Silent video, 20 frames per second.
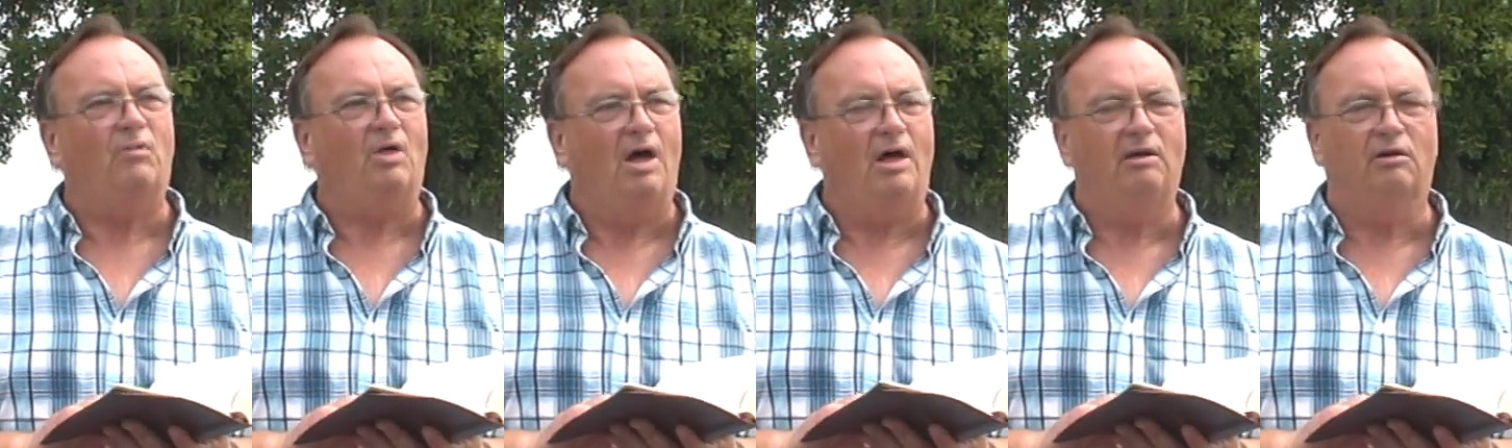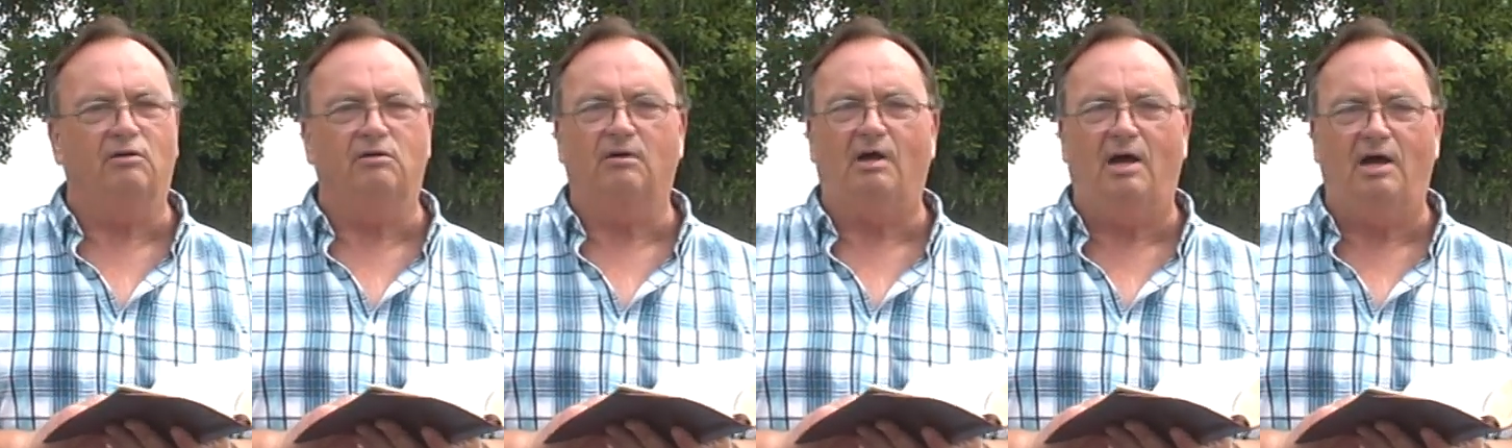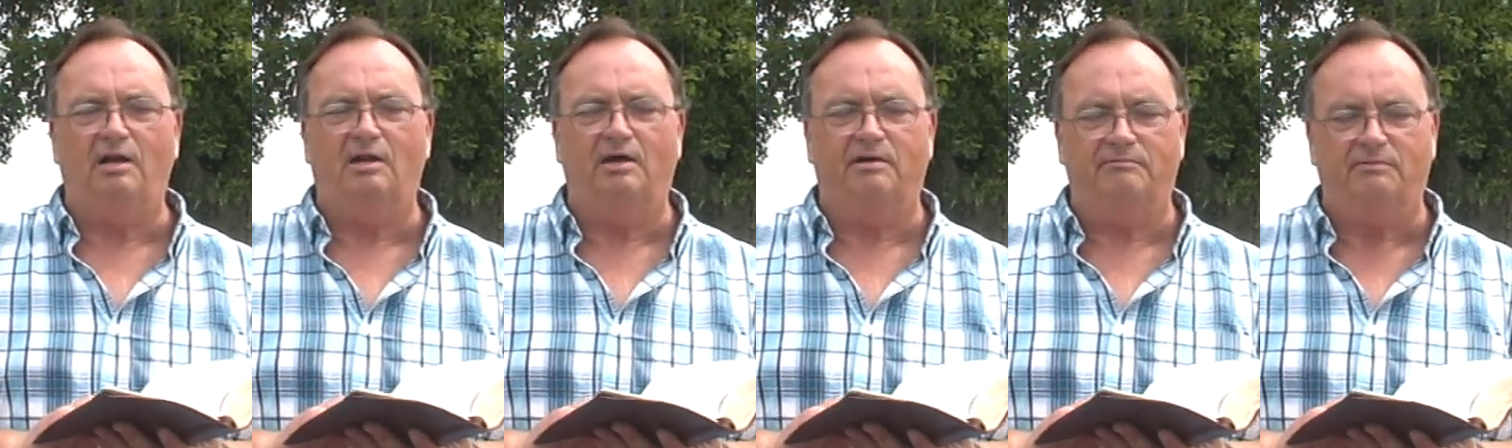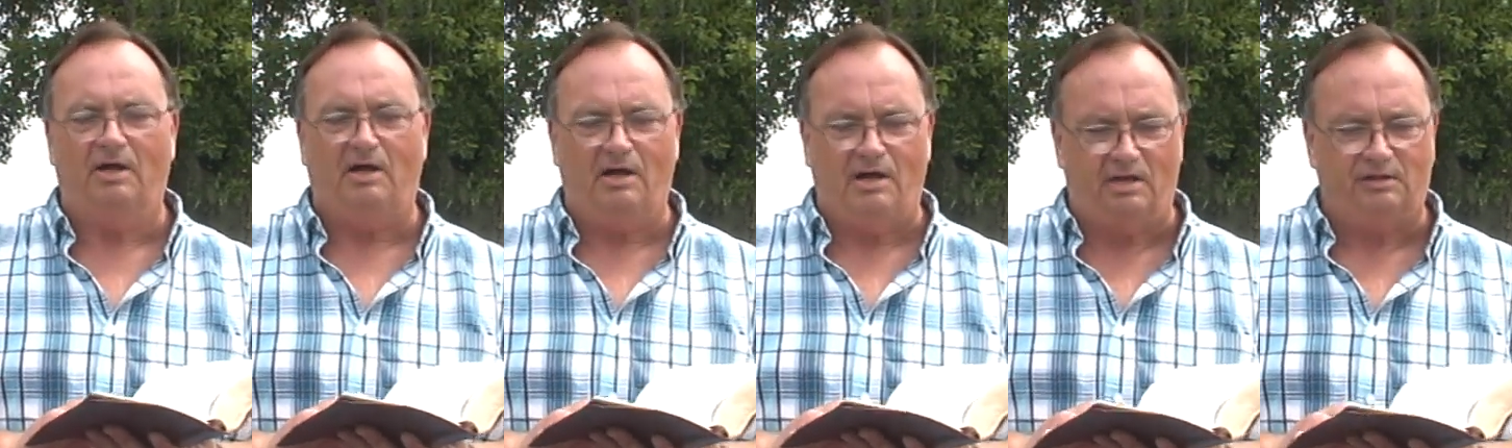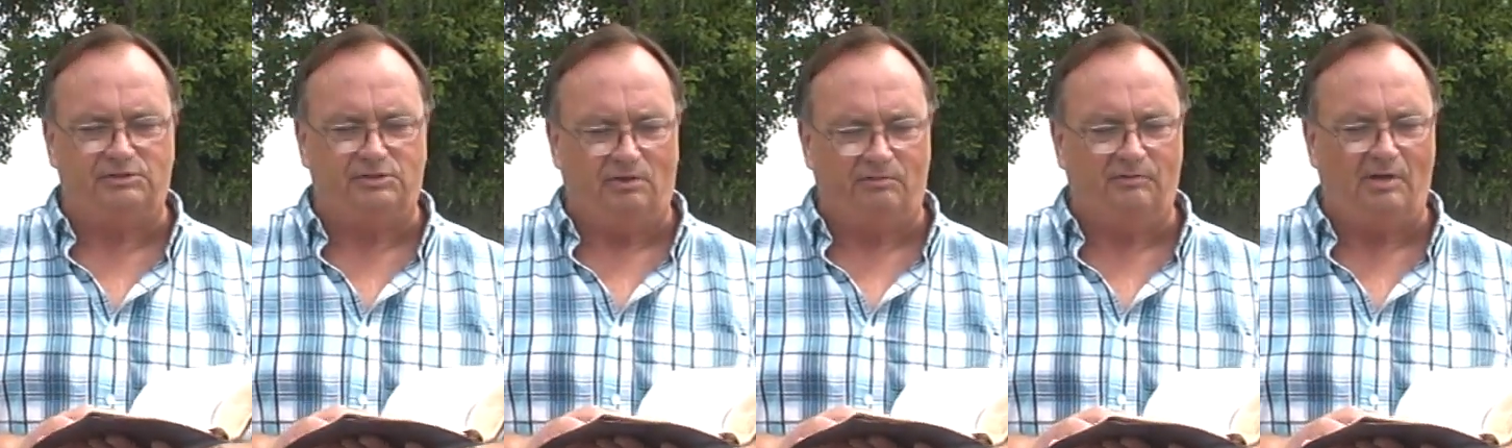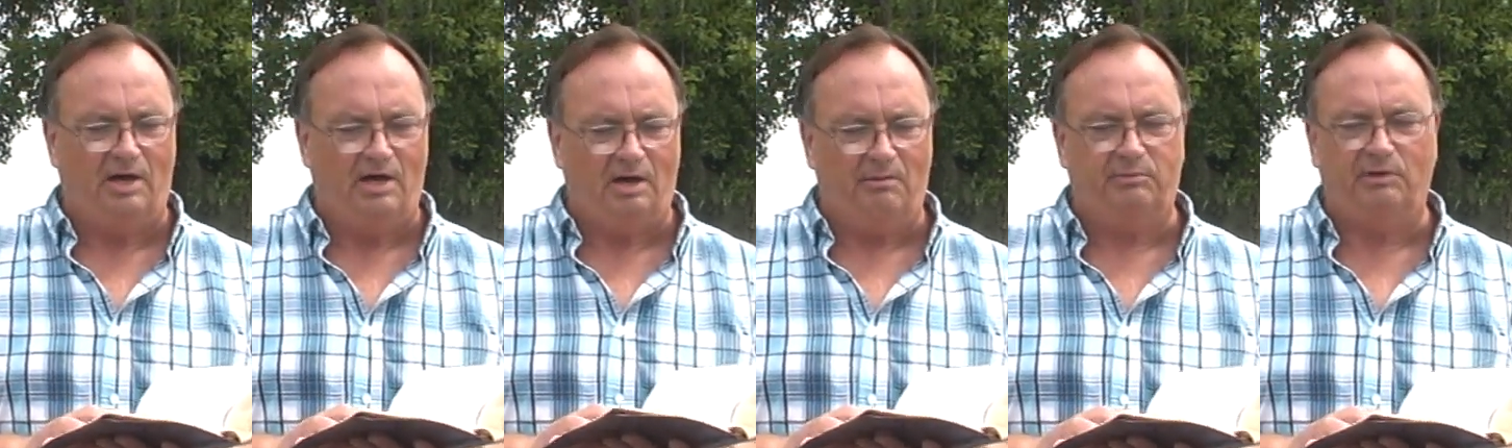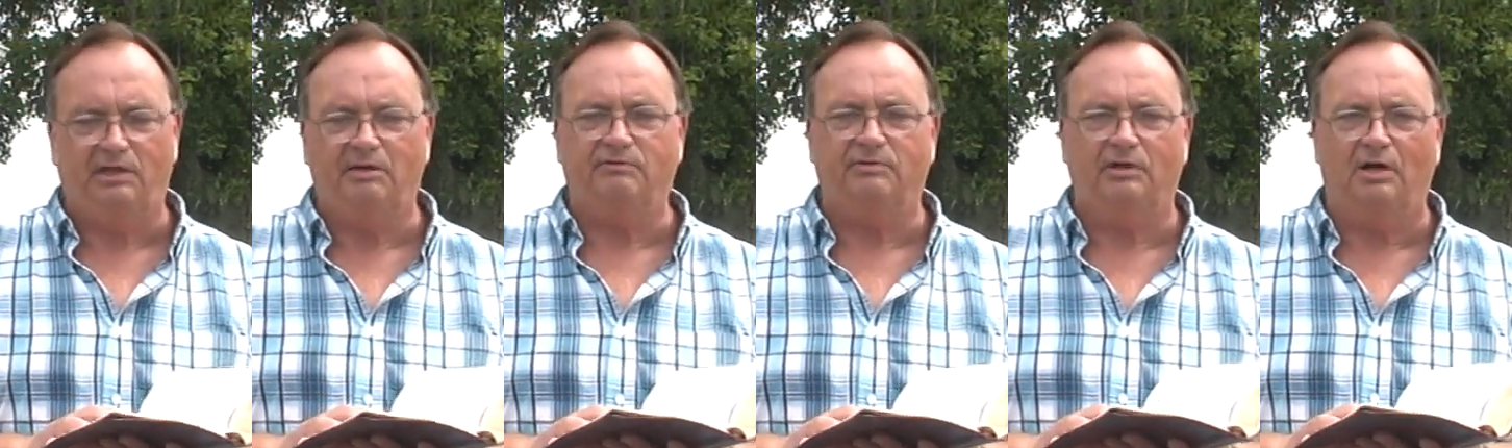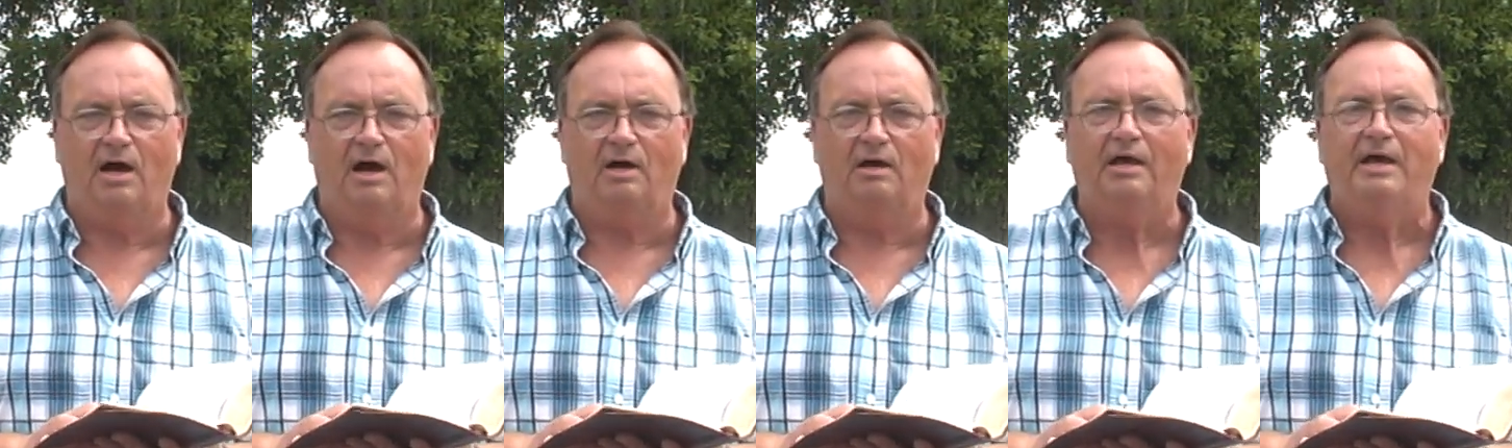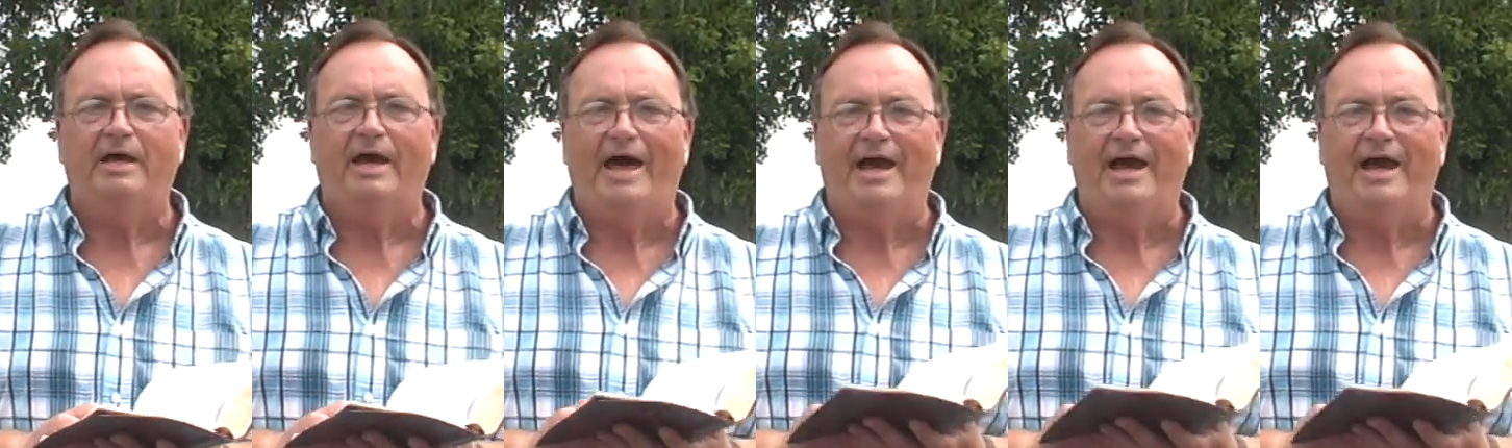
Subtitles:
I love God. I serve God. I believe in God.